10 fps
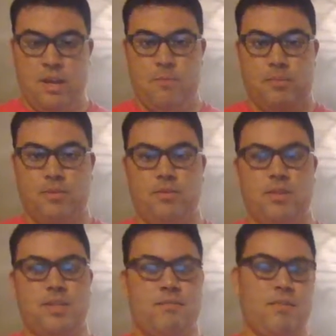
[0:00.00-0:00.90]
But I'm still
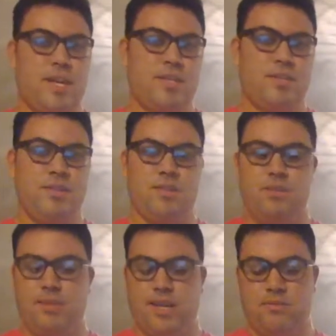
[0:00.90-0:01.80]
watching Flash. It's good.
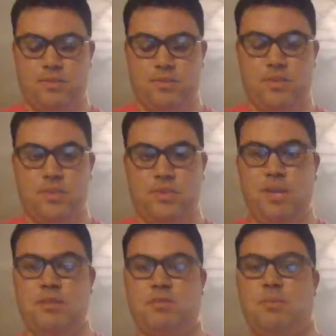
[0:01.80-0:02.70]
Supernatural is still good.
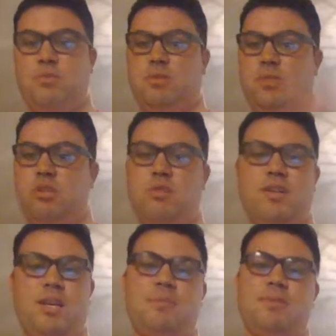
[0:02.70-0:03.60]
Supernatural's coming to its
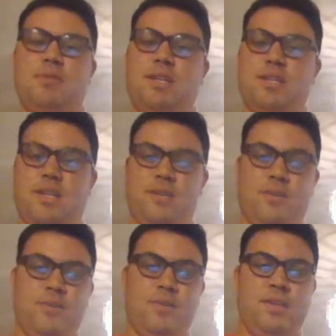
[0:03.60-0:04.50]
200 episodes. That's kind of
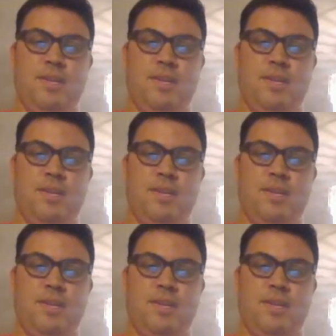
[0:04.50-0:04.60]
cool.